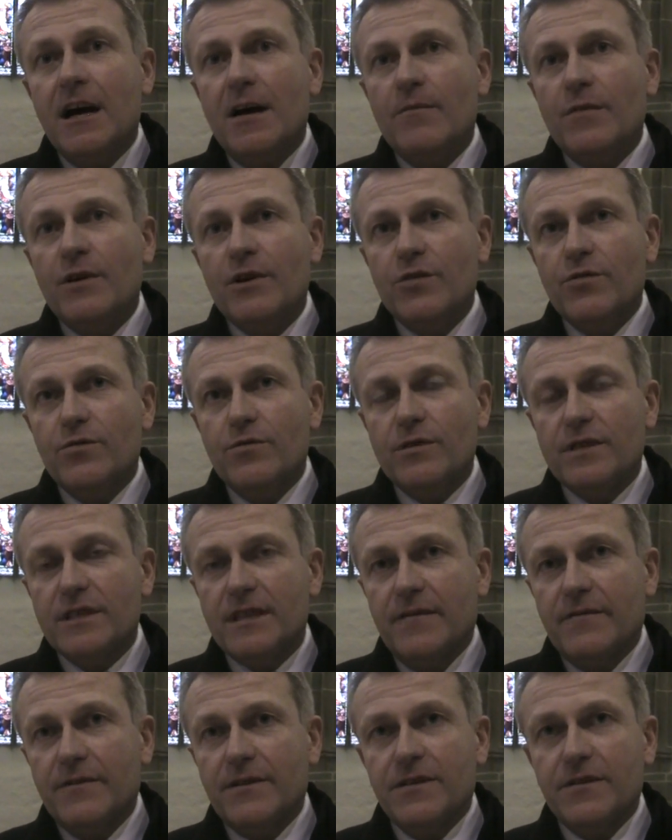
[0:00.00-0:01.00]
who
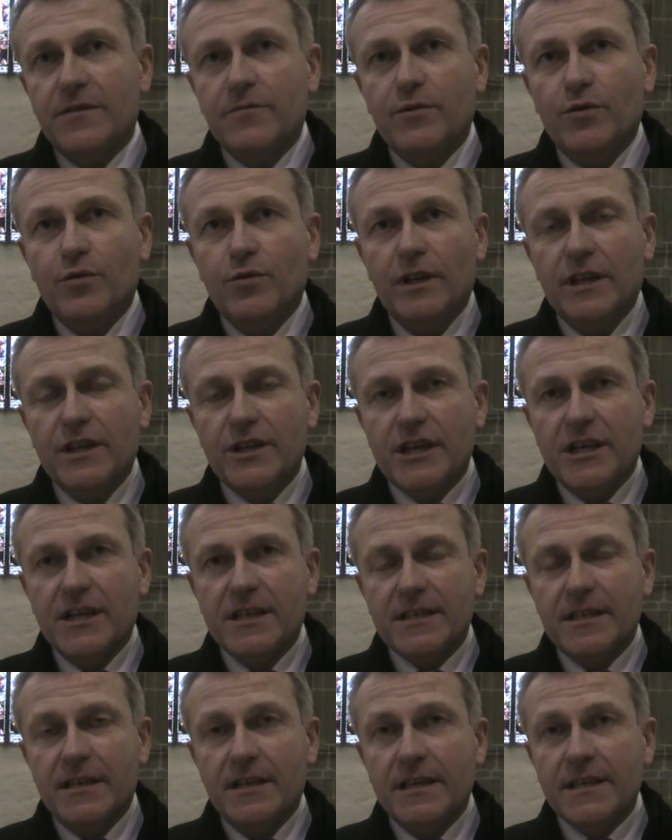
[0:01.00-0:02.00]
suffered an appalling
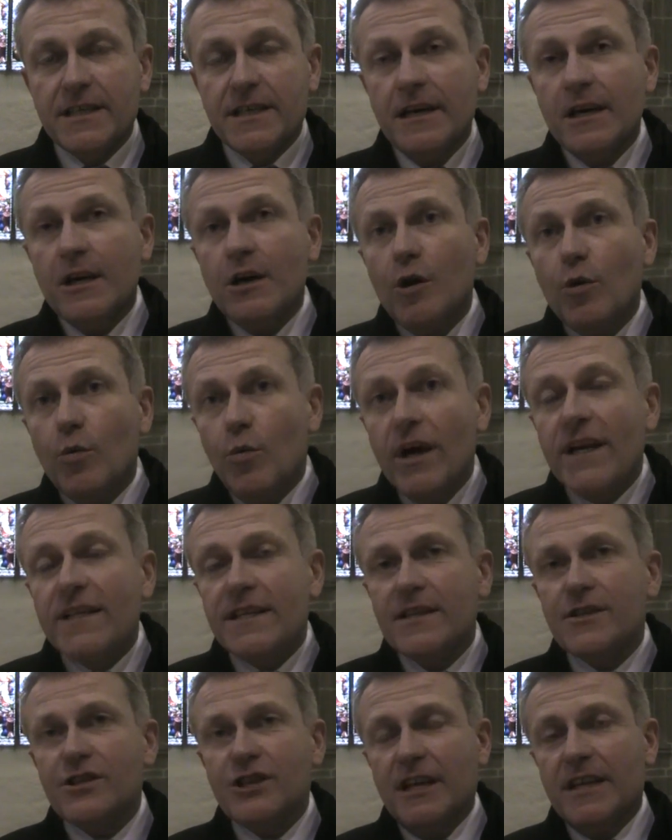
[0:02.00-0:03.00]
genocide. Where
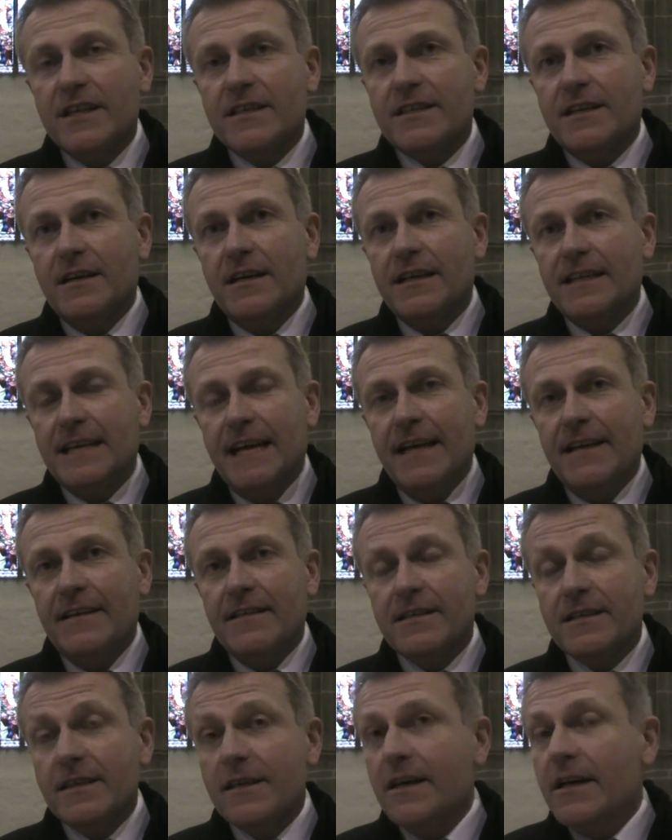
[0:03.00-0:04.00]
does genocide
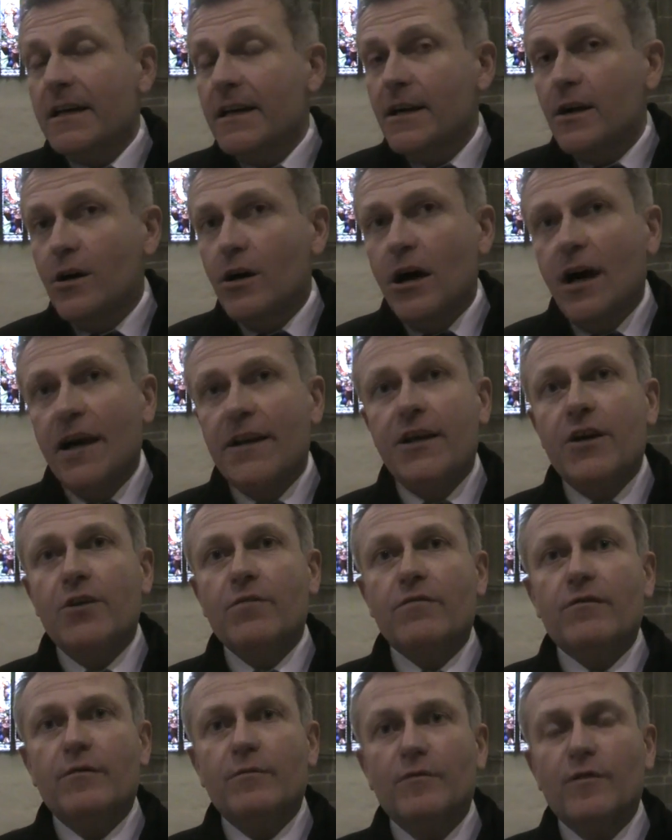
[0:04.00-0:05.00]
end? I know
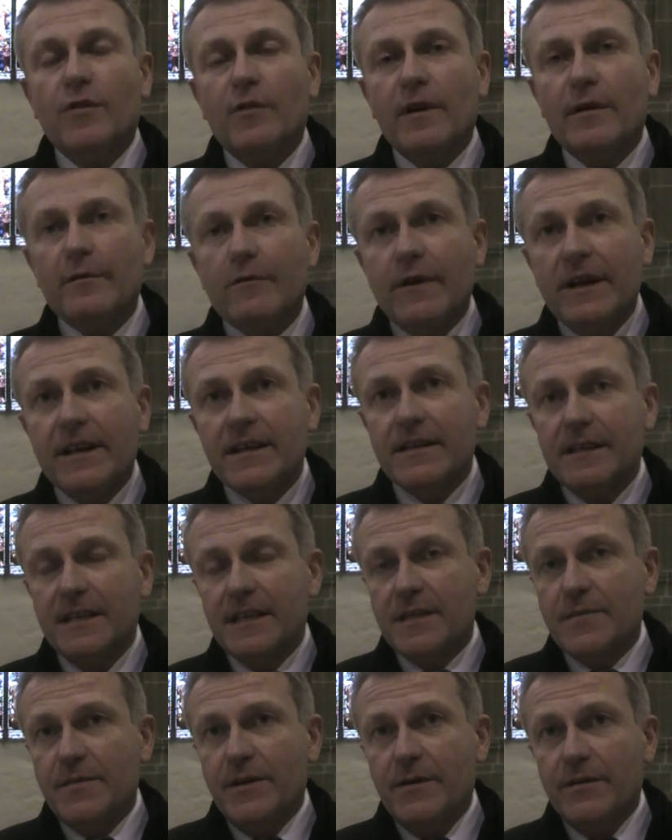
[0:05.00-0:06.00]
from my Rwandan
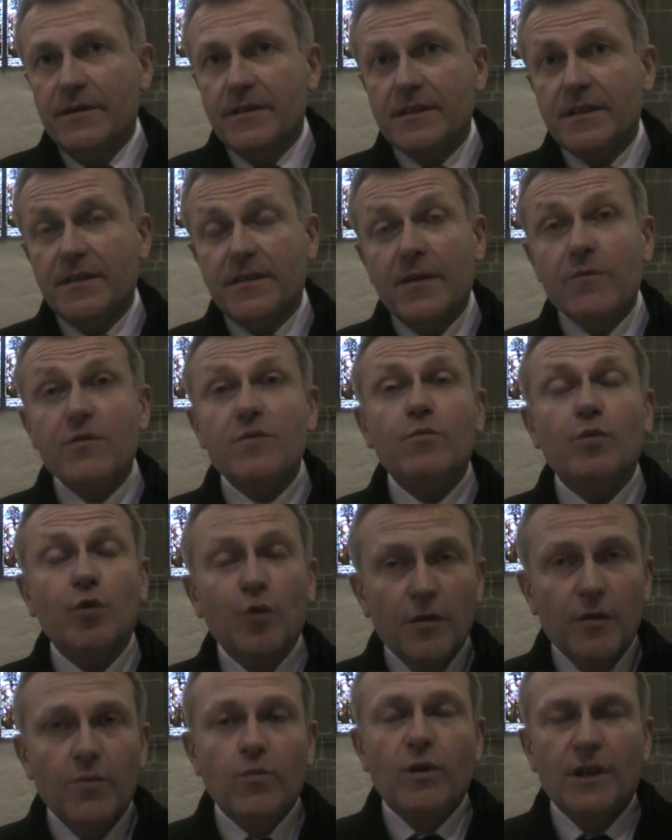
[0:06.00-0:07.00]
experience that there was
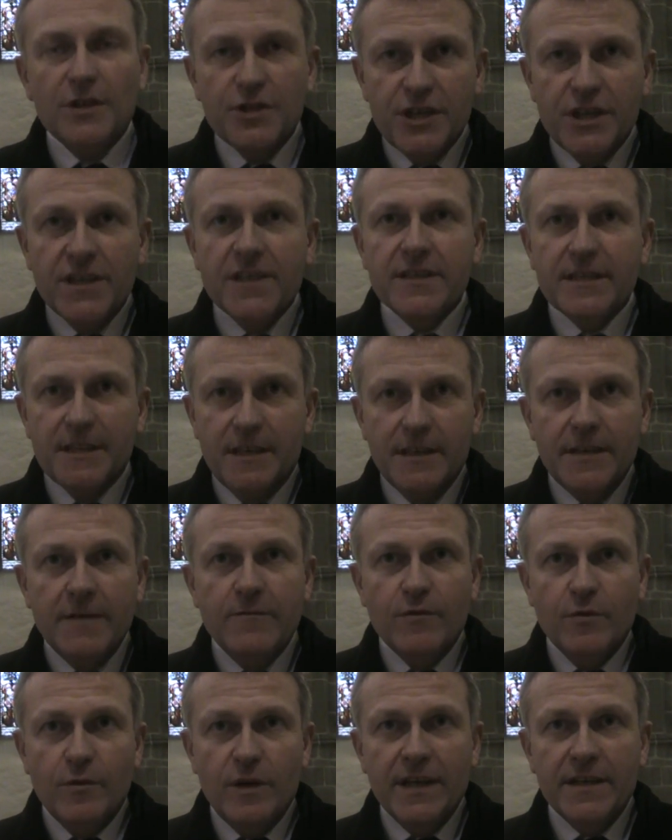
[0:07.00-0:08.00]
more than one genocide
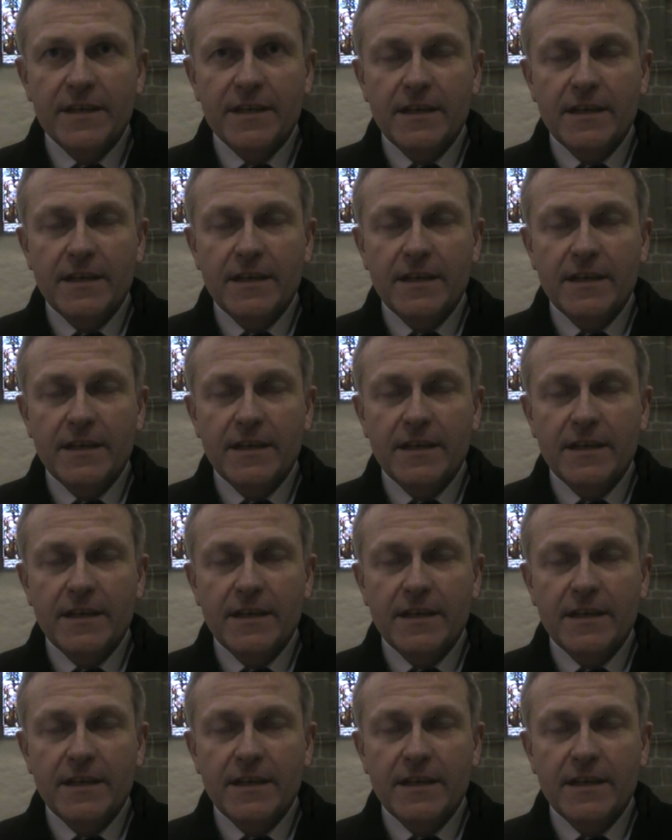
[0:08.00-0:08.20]
in Rwanda.